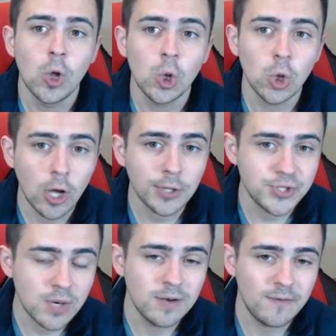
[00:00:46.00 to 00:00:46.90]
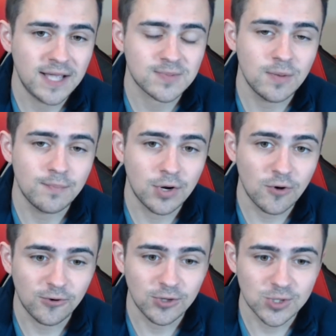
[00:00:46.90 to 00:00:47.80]
long term investment, but
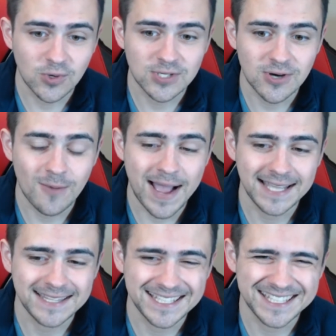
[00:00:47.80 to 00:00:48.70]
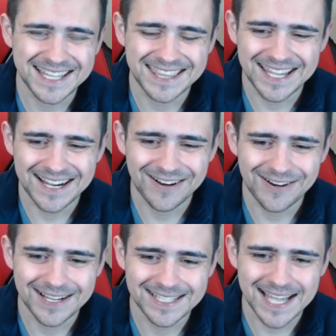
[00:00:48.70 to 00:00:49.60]
over the short term, I think that there
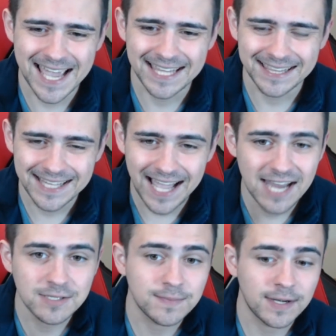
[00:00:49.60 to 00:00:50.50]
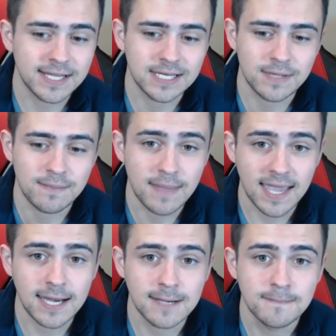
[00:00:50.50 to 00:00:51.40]
is a lot of money to be
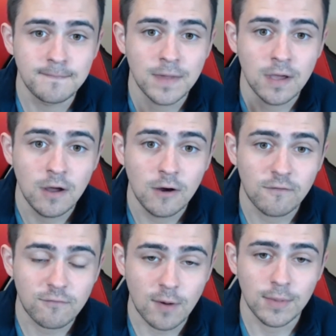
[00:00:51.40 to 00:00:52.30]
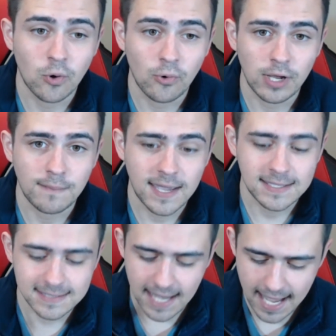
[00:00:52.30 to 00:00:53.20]
made from the
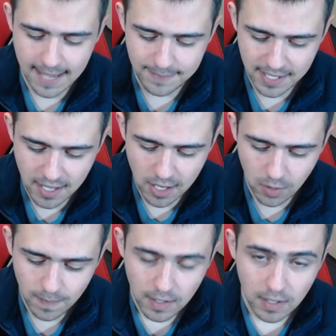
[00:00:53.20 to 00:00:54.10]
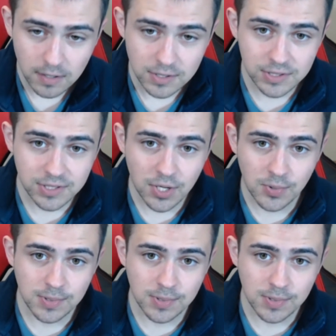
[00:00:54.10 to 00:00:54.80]
Coinbase IPO. So,